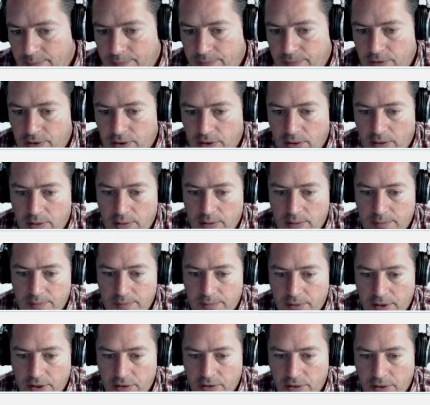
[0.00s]
So
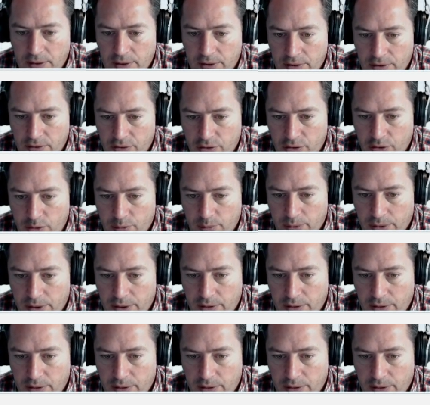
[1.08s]
these aren't super